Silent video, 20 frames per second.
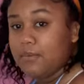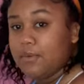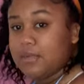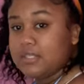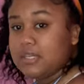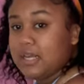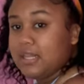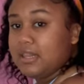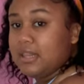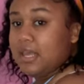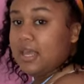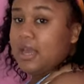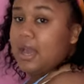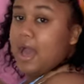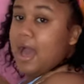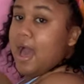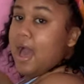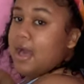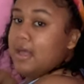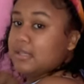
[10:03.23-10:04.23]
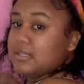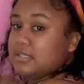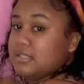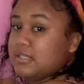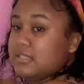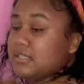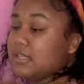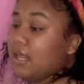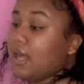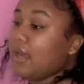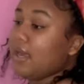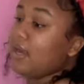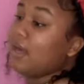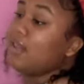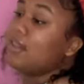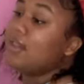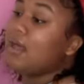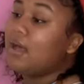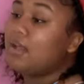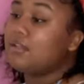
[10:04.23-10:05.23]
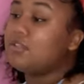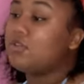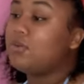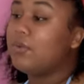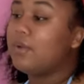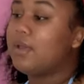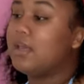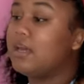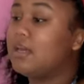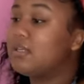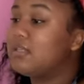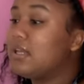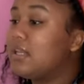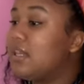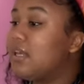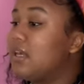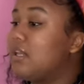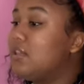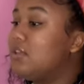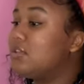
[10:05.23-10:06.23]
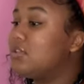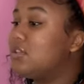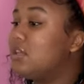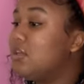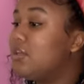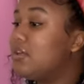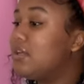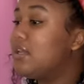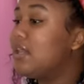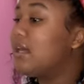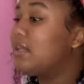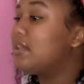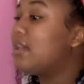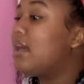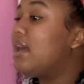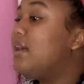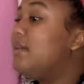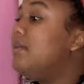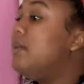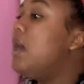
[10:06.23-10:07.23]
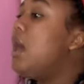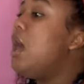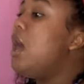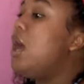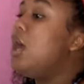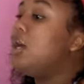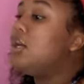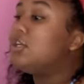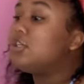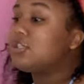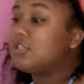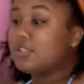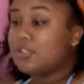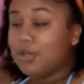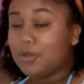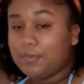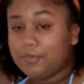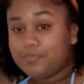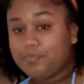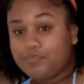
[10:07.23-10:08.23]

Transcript: which I think adds like a lot to like, I think it looks cuter like that. So,